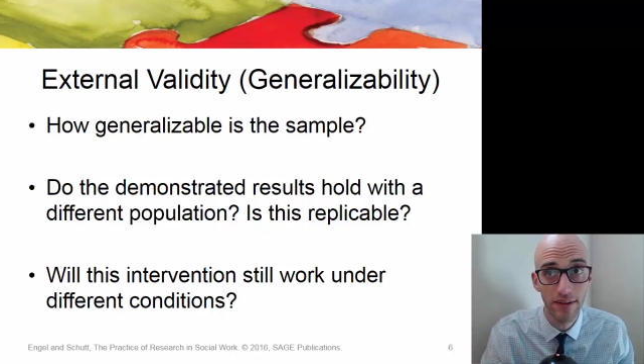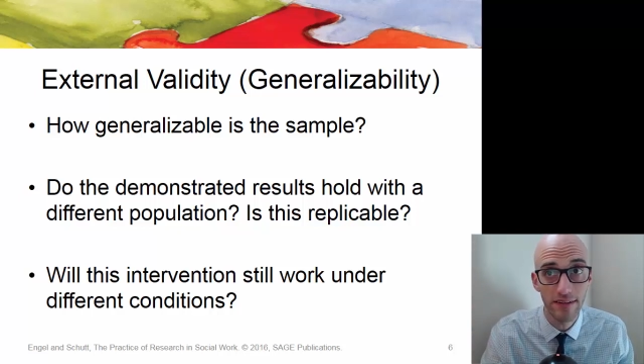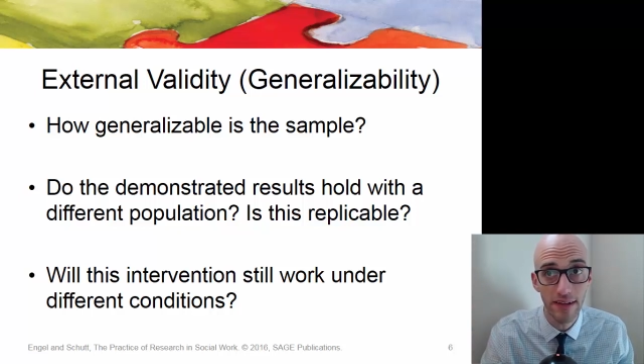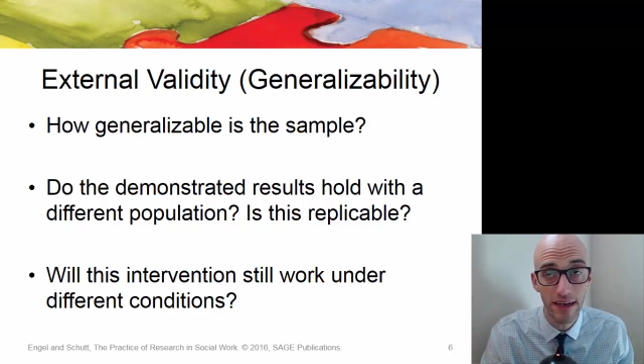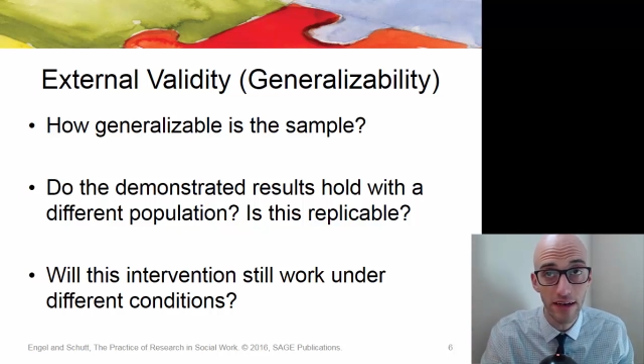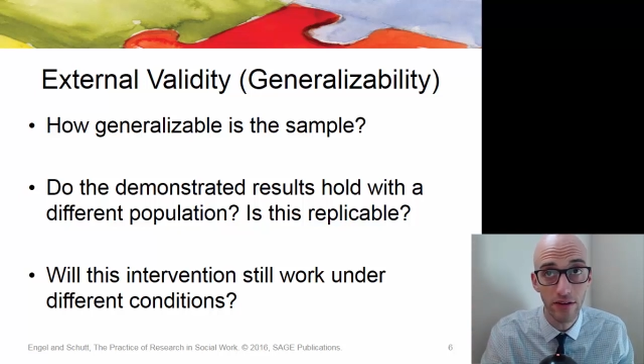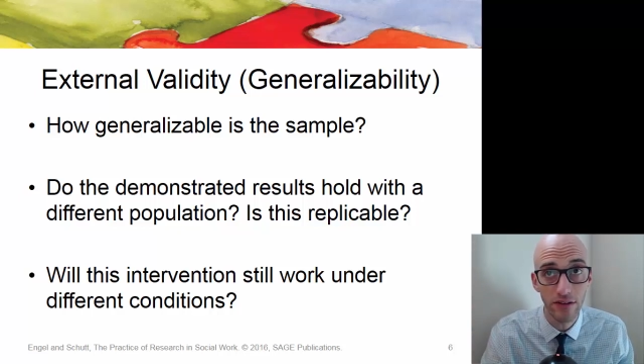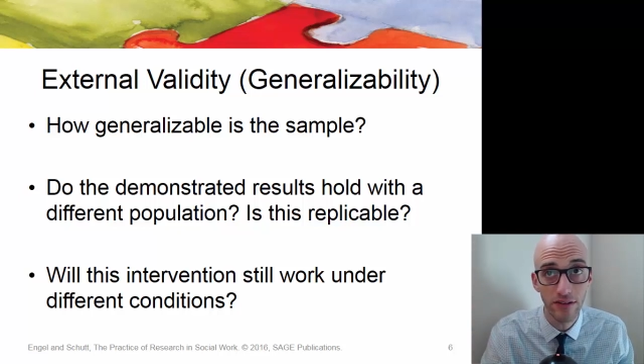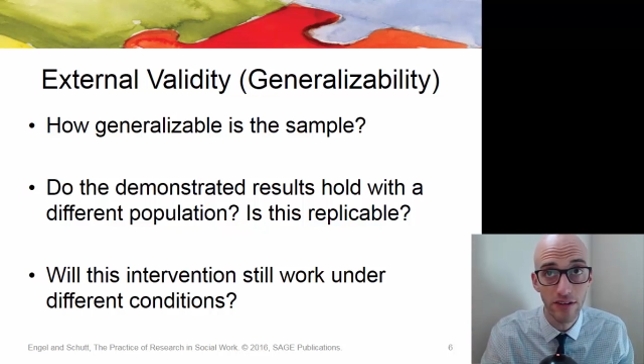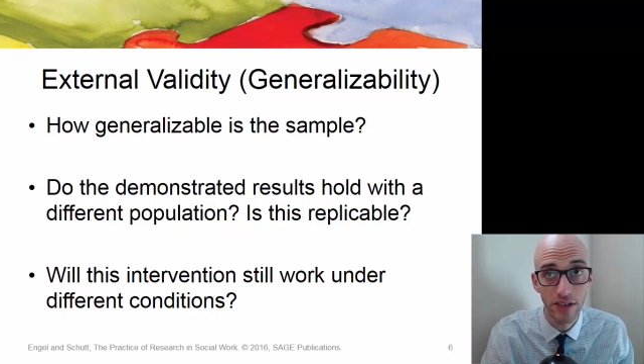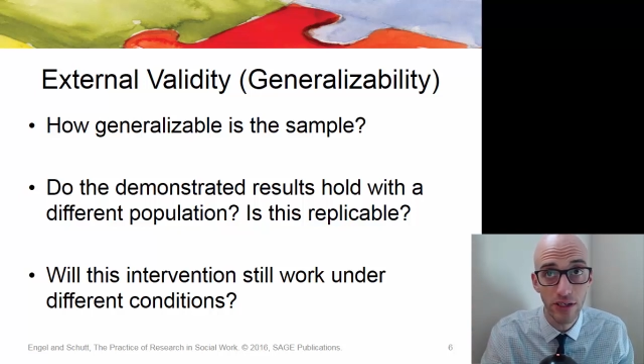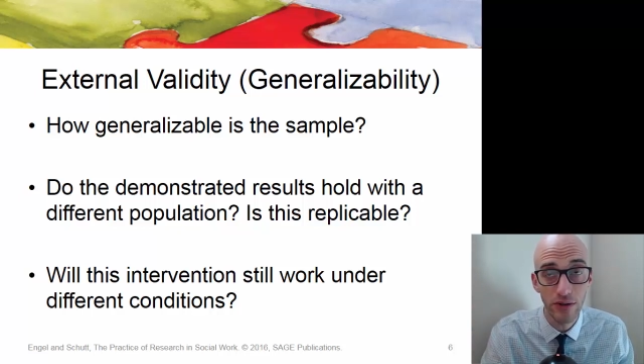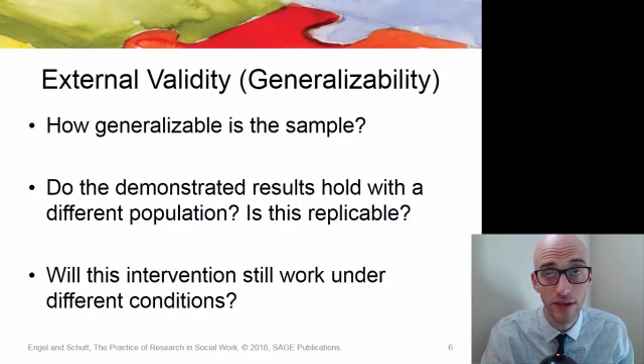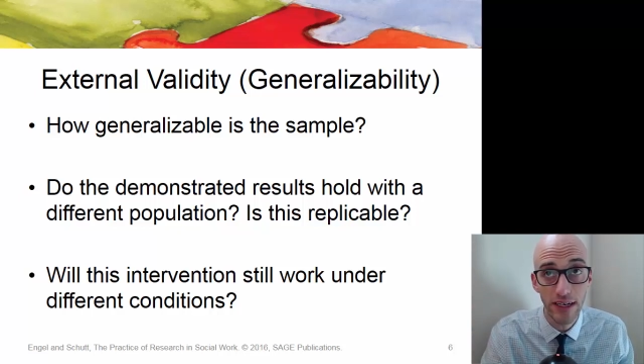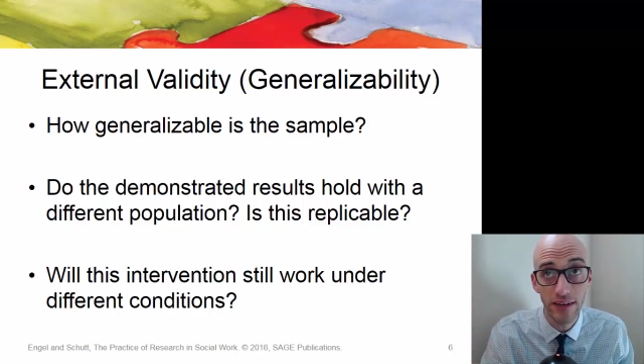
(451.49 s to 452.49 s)
the study holds
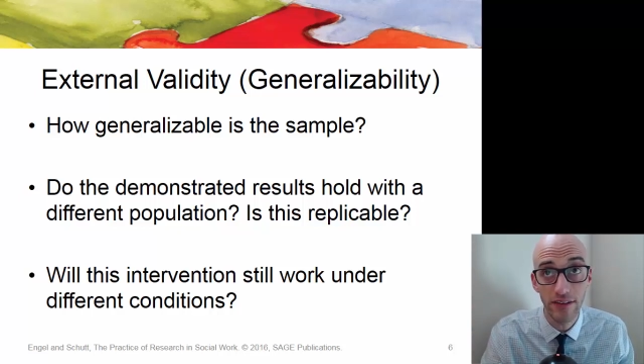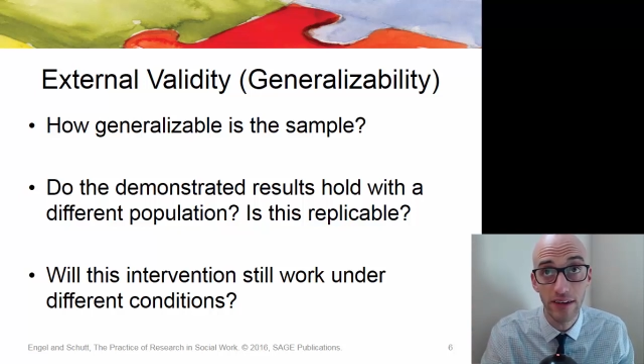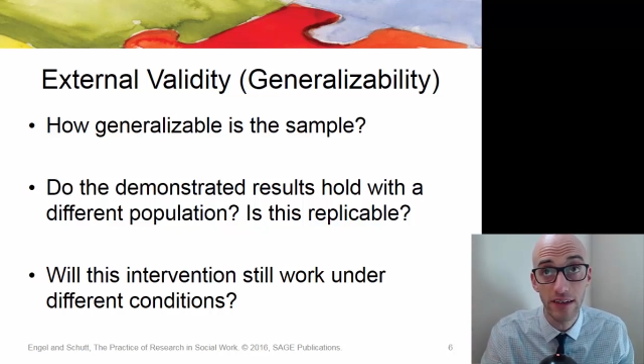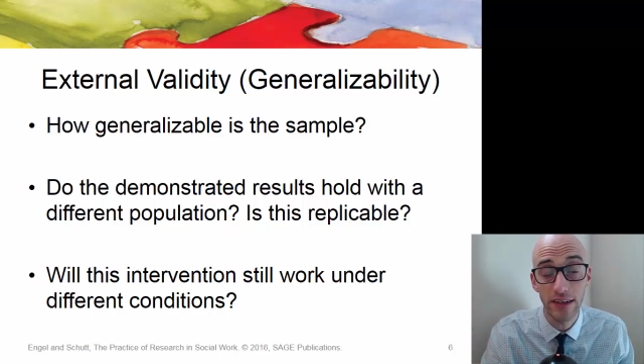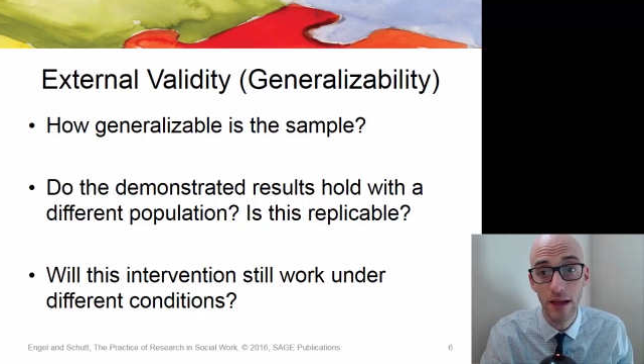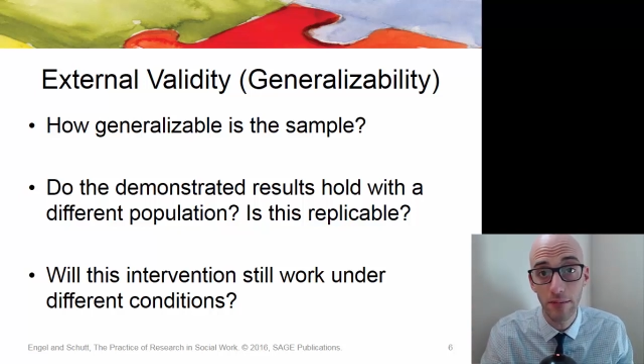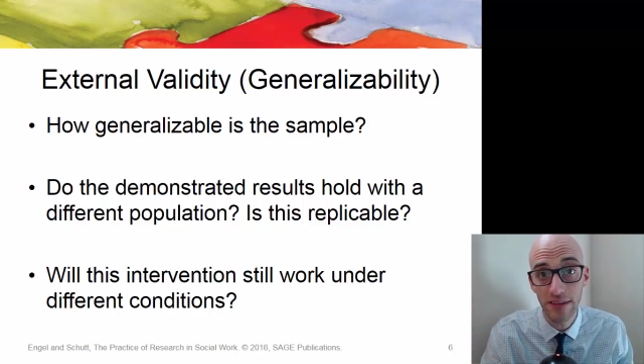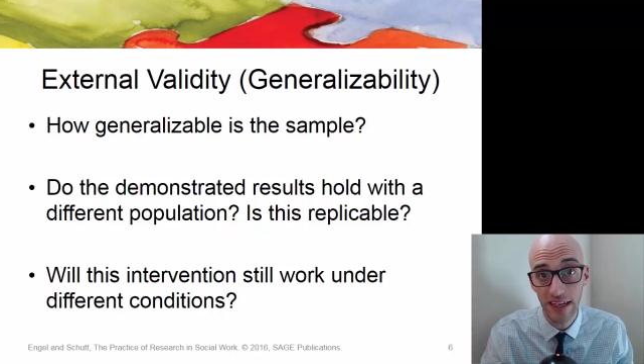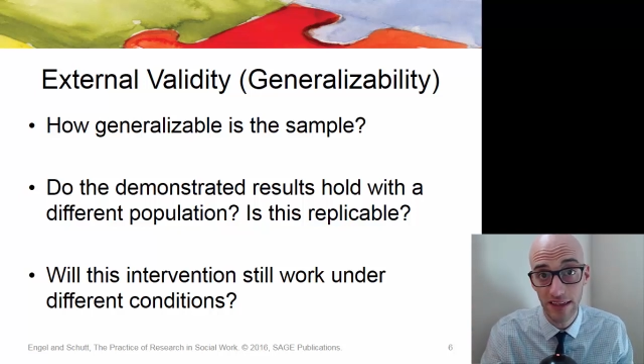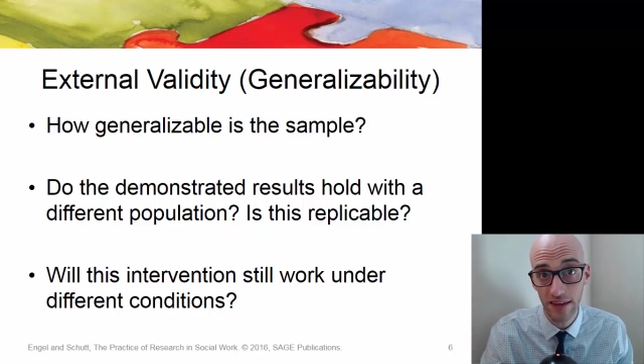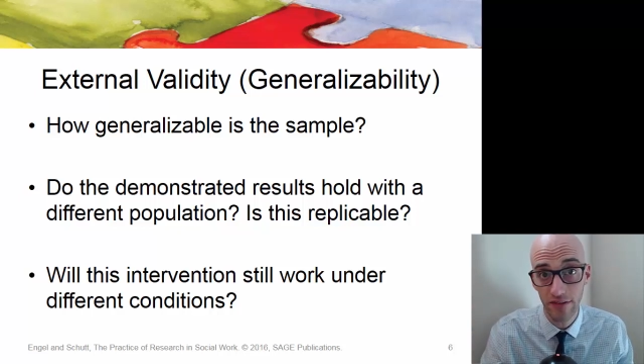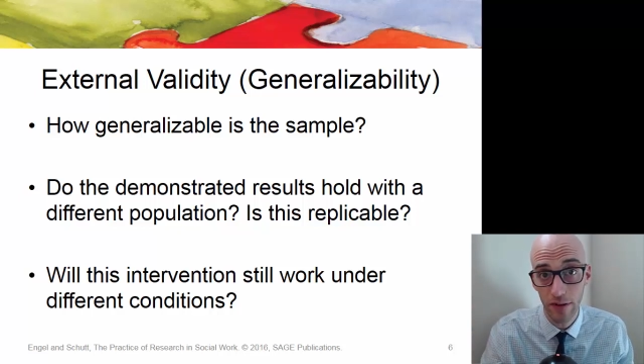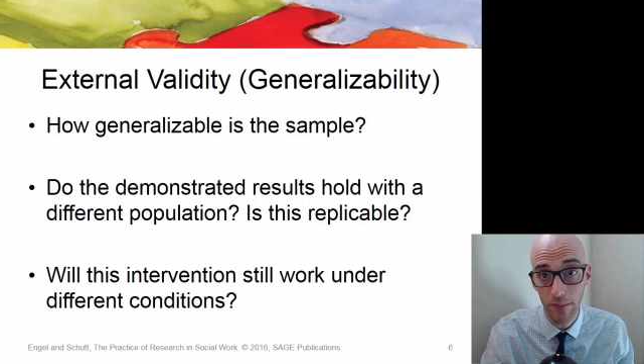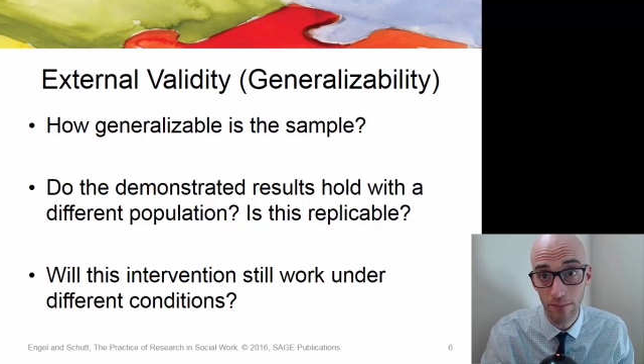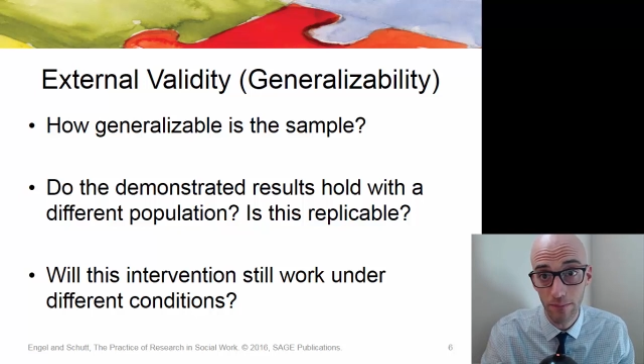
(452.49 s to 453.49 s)
true with different subsets of a